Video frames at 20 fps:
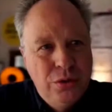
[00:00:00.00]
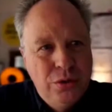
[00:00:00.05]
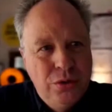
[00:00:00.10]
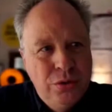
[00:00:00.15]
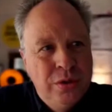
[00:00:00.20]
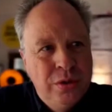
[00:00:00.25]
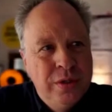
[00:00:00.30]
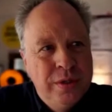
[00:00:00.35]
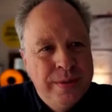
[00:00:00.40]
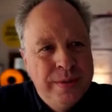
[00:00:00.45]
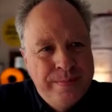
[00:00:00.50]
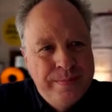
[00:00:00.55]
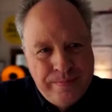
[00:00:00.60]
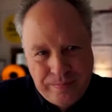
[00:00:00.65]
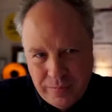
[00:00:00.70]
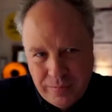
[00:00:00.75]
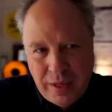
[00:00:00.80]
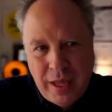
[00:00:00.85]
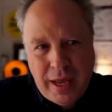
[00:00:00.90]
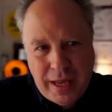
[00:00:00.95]
who
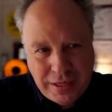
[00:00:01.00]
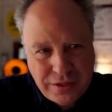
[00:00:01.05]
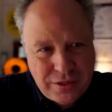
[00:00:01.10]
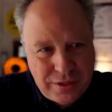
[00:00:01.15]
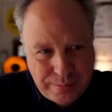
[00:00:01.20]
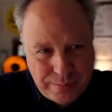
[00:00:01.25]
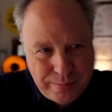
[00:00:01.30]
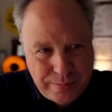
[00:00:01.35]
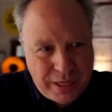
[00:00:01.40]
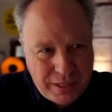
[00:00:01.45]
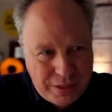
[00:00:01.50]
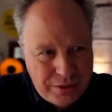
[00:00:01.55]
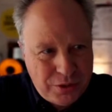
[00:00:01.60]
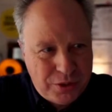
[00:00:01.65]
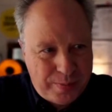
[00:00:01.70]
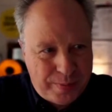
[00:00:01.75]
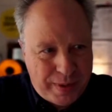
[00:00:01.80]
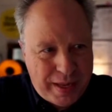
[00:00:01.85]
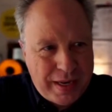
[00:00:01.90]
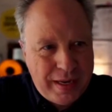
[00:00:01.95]
had some money
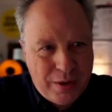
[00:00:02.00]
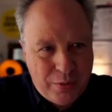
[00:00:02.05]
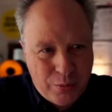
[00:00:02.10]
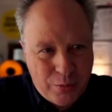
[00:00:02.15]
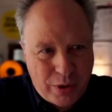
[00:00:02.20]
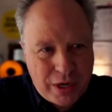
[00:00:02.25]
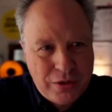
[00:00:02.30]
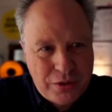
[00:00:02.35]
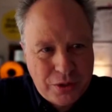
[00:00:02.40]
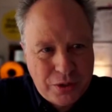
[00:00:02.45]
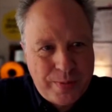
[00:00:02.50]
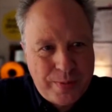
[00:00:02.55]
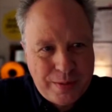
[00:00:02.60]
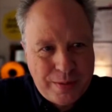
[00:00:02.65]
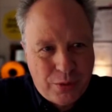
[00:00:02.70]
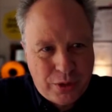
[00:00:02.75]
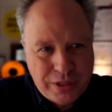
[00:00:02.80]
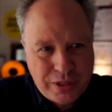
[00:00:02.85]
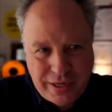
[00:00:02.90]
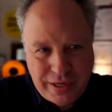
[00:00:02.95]
to spend and wanted to
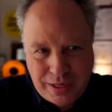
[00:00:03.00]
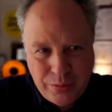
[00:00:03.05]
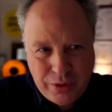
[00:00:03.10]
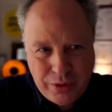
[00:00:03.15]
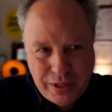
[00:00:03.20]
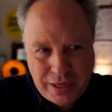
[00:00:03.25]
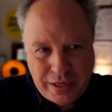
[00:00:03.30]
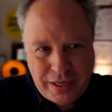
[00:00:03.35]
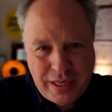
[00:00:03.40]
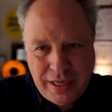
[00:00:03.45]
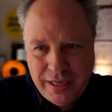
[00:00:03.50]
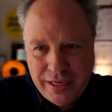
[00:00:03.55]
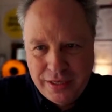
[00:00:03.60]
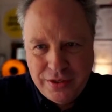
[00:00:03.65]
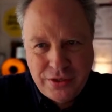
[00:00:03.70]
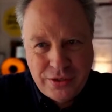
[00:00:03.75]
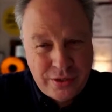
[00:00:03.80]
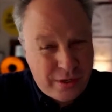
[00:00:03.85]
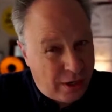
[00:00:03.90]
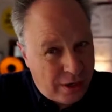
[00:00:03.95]
spend more time with their
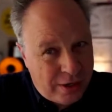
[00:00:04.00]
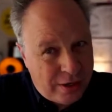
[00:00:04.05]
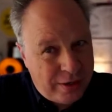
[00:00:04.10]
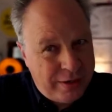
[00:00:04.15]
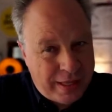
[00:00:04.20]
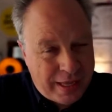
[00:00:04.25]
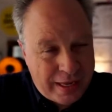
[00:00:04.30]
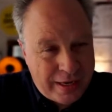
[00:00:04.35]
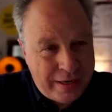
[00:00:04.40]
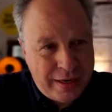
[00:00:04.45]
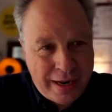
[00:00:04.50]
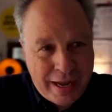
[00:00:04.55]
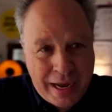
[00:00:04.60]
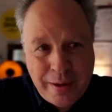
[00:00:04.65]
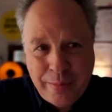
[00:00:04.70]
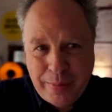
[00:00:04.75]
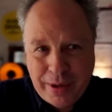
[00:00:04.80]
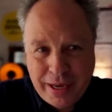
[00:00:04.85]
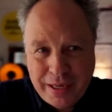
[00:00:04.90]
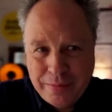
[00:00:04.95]
kids, saw that
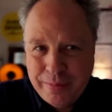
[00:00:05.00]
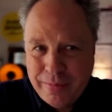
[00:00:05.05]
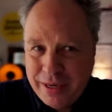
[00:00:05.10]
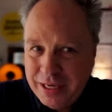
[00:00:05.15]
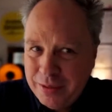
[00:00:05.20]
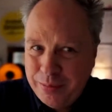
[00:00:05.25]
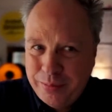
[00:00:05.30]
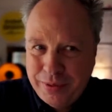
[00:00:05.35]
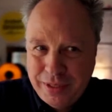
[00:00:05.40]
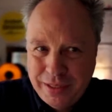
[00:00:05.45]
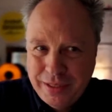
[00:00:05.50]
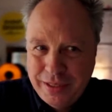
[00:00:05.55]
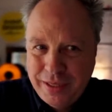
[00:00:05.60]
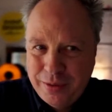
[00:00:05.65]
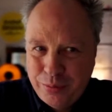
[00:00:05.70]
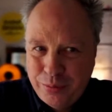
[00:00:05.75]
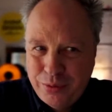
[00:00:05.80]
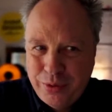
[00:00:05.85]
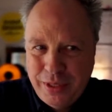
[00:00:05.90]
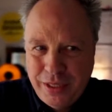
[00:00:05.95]
an iPad might
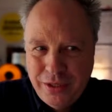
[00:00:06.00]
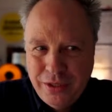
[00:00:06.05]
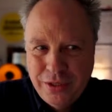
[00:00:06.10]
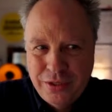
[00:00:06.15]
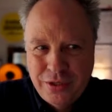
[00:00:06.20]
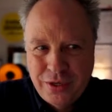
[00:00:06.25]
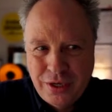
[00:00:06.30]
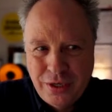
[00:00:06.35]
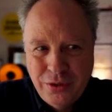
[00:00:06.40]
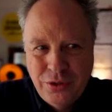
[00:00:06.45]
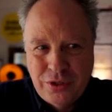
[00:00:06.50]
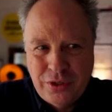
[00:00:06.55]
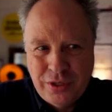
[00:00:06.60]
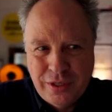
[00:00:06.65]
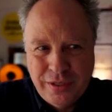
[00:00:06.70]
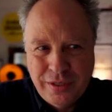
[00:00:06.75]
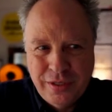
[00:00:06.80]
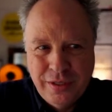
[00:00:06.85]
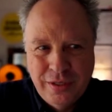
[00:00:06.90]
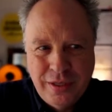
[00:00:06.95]
be a pretty good
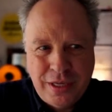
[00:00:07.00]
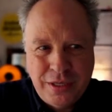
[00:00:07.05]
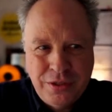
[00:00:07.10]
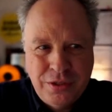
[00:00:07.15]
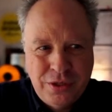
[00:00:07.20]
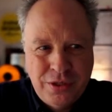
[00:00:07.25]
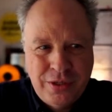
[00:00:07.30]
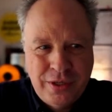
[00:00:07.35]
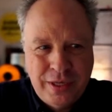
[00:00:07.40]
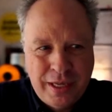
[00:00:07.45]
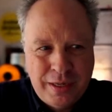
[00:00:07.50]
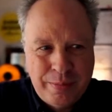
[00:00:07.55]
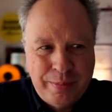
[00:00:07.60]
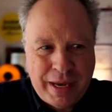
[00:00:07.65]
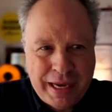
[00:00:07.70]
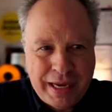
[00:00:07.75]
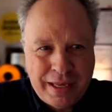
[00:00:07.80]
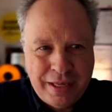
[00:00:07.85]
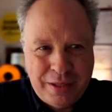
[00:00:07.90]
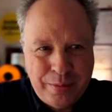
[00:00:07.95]
solution, not just to
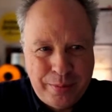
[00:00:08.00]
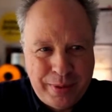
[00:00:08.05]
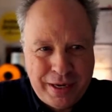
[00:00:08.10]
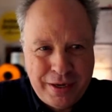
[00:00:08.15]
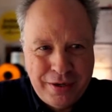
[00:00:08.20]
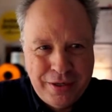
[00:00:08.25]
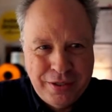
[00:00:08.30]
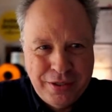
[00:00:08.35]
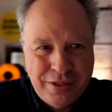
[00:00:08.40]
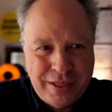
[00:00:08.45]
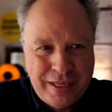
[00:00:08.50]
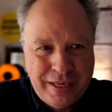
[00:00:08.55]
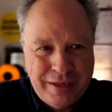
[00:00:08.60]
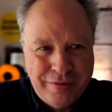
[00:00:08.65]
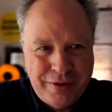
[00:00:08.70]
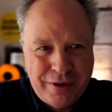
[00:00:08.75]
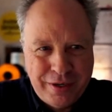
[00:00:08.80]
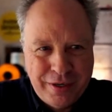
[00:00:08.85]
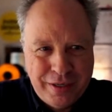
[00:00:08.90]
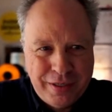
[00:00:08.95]
get back at the parents
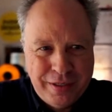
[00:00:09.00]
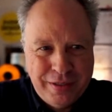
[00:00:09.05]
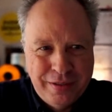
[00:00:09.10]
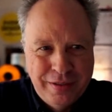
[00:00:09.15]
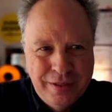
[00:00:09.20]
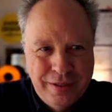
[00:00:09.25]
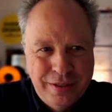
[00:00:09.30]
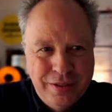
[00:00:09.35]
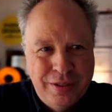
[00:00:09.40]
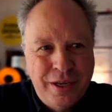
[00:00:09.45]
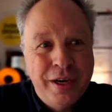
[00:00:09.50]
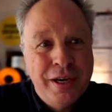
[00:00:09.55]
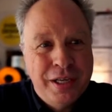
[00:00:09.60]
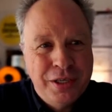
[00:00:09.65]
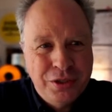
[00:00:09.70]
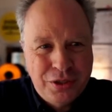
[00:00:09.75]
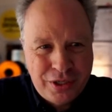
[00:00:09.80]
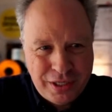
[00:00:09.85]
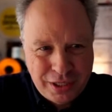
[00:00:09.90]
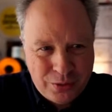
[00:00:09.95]
in a very
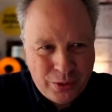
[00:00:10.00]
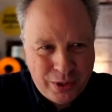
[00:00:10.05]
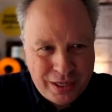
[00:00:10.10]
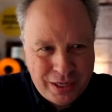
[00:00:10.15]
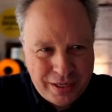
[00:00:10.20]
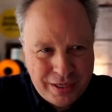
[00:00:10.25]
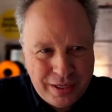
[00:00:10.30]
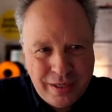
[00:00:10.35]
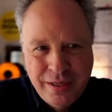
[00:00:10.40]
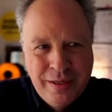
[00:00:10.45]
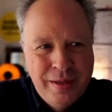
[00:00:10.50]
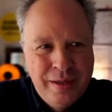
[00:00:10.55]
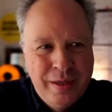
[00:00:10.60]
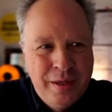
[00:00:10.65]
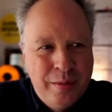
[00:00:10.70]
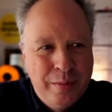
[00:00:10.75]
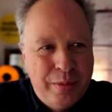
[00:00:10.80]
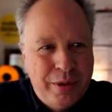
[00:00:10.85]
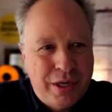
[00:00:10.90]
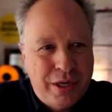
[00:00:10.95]
tongue-in-cheek way,
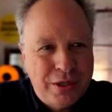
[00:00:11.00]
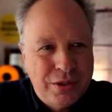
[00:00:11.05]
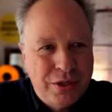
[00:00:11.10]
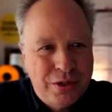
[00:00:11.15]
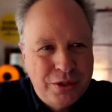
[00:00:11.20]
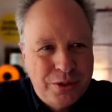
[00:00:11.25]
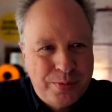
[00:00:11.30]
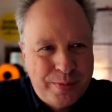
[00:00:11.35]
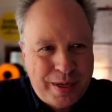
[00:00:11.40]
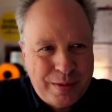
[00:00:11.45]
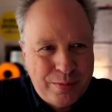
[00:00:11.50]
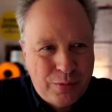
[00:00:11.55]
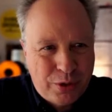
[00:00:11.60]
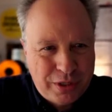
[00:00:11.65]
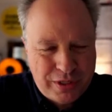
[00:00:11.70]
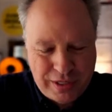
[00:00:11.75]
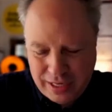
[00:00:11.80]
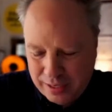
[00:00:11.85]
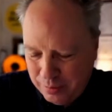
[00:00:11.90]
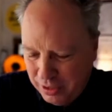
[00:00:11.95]
but also to
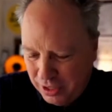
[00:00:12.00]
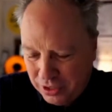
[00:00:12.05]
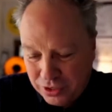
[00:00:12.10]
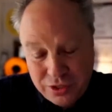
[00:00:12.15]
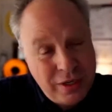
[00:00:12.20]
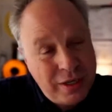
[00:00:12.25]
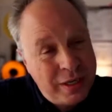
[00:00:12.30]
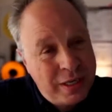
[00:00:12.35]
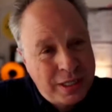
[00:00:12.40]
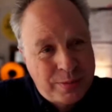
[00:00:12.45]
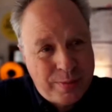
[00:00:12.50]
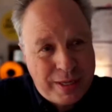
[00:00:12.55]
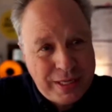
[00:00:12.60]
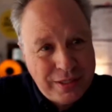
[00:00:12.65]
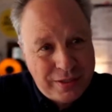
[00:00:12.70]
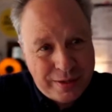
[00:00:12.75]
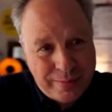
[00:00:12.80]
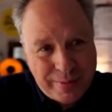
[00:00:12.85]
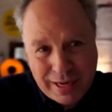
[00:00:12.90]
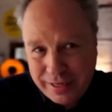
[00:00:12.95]
spend more time because she could
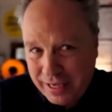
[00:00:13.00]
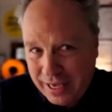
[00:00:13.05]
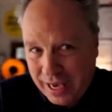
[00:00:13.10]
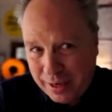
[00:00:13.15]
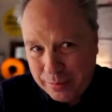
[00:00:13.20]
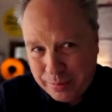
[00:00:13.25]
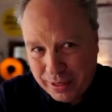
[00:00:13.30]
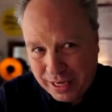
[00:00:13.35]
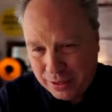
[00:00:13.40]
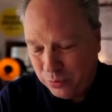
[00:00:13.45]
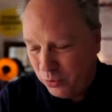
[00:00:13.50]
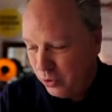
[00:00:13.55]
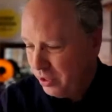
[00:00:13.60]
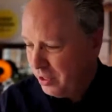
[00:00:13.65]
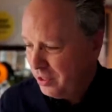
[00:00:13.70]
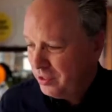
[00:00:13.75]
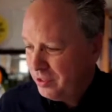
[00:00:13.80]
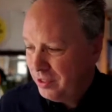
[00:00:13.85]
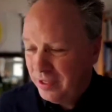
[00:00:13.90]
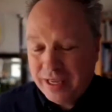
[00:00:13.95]
explain to them how the iPad
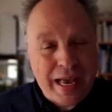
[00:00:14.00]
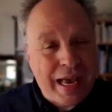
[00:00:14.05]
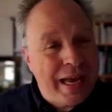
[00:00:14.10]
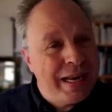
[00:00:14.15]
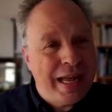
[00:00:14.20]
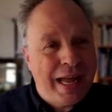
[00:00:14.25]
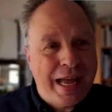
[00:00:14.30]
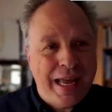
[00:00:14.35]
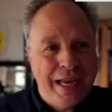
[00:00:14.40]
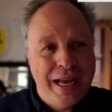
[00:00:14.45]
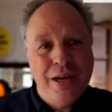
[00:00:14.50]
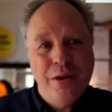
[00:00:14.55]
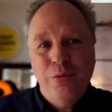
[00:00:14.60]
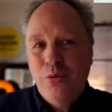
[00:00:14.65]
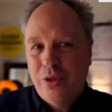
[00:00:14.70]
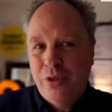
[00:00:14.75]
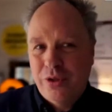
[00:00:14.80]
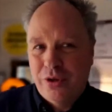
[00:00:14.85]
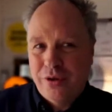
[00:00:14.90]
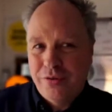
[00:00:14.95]
works and hang
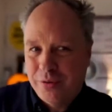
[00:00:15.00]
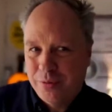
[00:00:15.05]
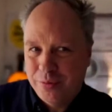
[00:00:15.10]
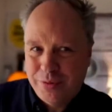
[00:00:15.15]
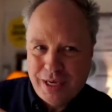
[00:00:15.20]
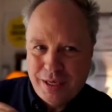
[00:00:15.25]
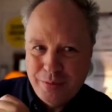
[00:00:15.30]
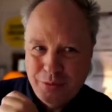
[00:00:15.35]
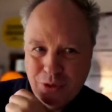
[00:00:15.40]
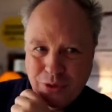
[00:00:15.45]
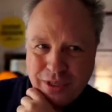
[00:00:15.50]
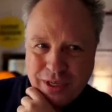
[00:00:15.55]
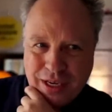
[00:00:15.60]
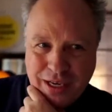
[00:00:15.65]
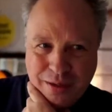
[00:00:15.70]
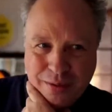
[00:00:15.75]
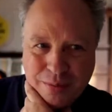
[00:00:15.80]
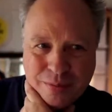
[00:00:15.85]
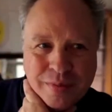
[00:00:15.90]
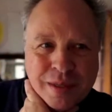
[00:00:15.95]
out with her from time to
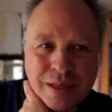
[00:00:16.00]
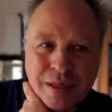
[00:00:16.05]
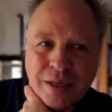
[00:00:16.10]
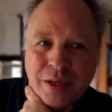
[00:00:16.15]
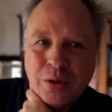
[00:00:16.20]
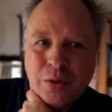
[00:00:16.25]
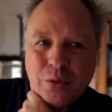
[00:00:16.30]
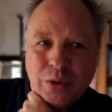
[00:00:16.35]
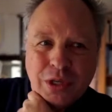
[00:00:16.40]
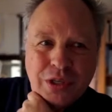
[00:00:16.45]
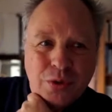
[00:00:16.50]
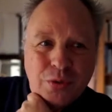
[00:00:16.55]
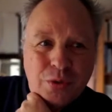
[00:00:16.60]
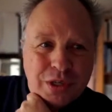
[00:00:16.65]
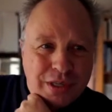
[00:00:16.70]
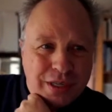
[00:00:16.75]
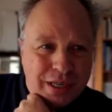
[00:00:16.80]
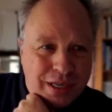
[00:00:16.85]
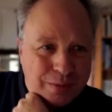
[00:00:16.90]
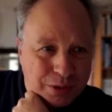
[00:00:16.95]
time when
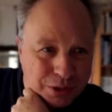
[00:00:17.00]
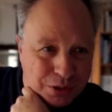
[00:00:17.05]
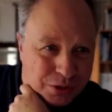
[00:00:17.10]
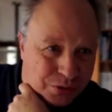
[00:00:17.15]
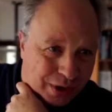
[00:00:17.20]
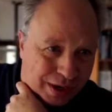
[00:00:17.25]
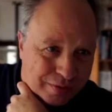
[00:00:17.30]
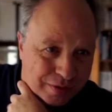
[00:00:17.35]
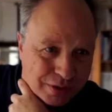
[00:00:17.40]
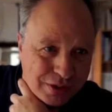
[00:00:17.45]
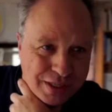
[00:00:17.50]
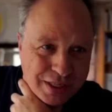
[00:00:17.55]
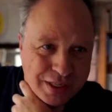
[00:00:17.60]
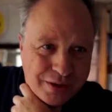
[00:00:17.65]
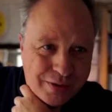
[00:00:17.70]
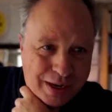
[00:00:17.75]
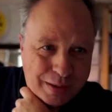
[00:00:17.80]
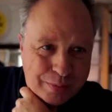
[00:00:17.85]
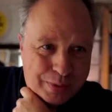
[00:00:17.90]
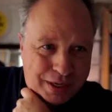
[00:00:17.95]
she wasn't able to travel to
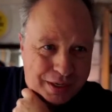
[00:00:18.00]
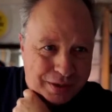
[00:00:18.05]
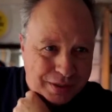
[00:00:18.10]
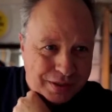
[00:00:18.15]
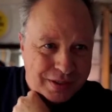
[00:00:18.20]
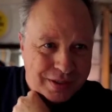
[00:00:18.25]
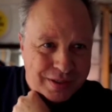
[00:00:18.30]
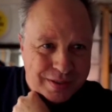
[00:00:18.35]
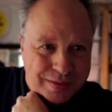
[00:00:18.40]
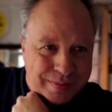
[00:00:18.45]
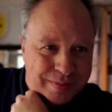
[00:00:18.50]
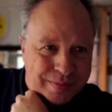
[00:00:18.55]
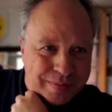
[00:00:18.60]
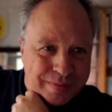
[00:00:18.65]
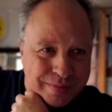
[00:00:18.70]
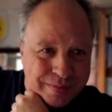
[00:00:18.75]
see the grandparents.